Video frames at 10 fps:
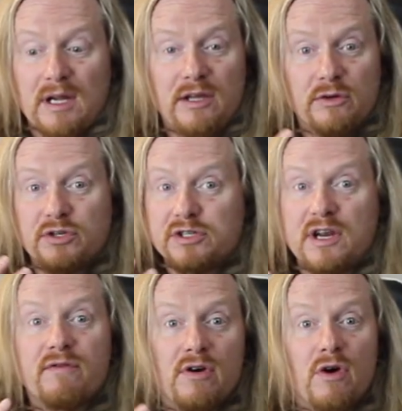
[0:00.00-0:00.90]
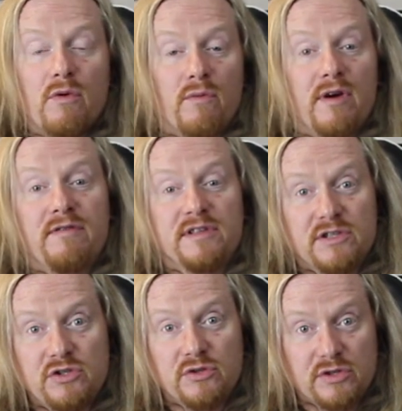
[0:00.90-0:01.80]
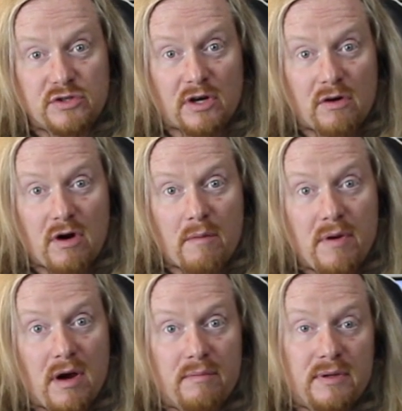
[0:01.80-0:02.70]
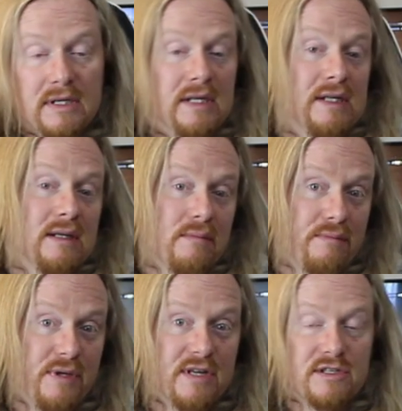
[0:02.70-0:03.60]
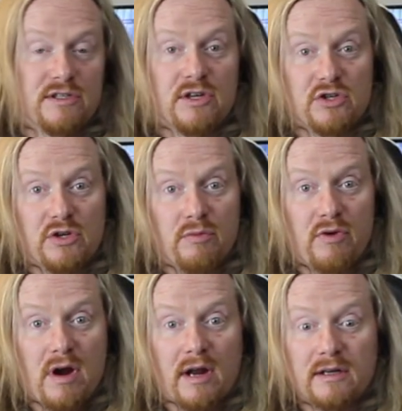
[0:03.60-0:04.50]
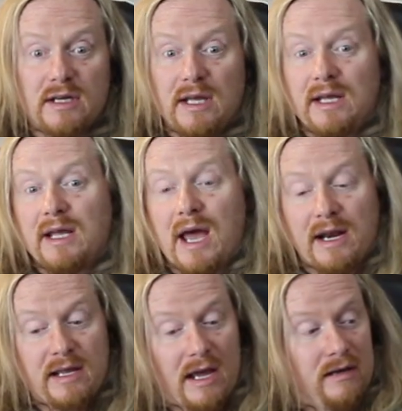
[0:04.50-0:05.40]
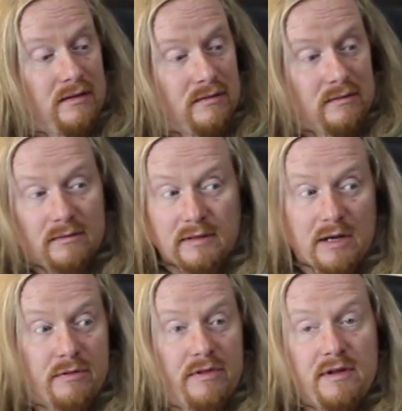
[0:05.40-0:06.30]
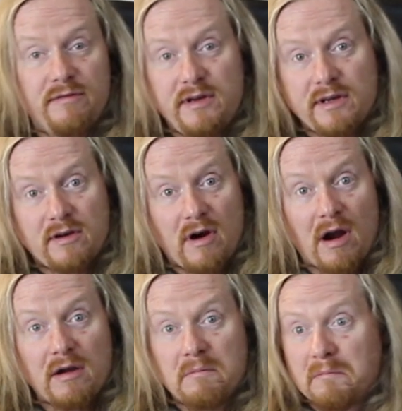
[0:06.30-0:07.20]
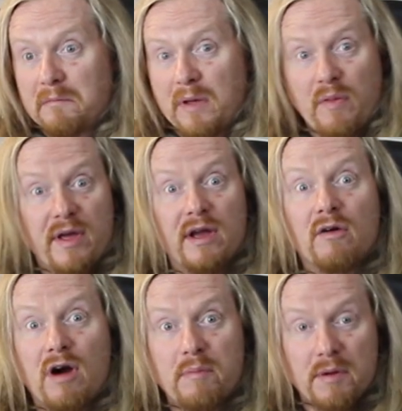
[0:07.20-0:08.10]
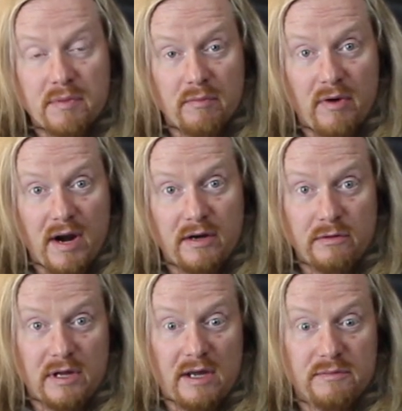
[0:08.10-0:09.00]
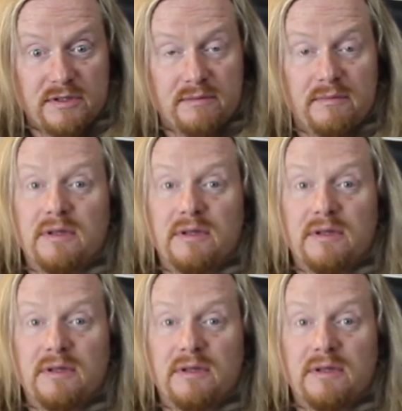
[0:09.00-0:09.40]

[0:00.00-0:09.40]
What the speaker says: You just never know when one of these issues is going to crop up because it's such a new product. And again, like with the NVIDIA card, they can crop up in brand new games.